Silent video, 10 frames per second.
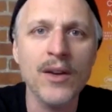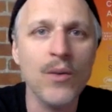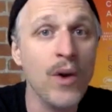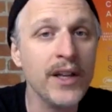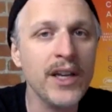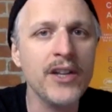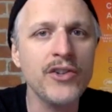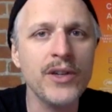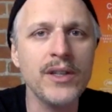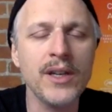one
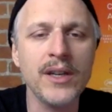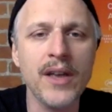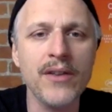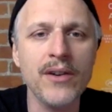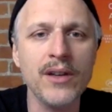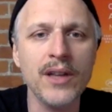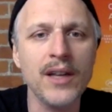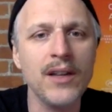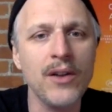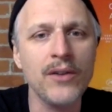country to another let
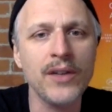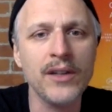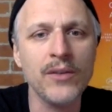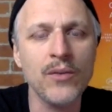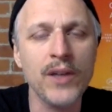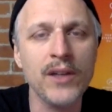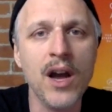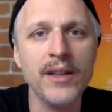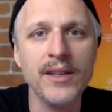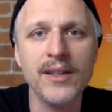alone one
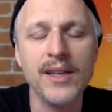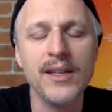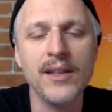continent,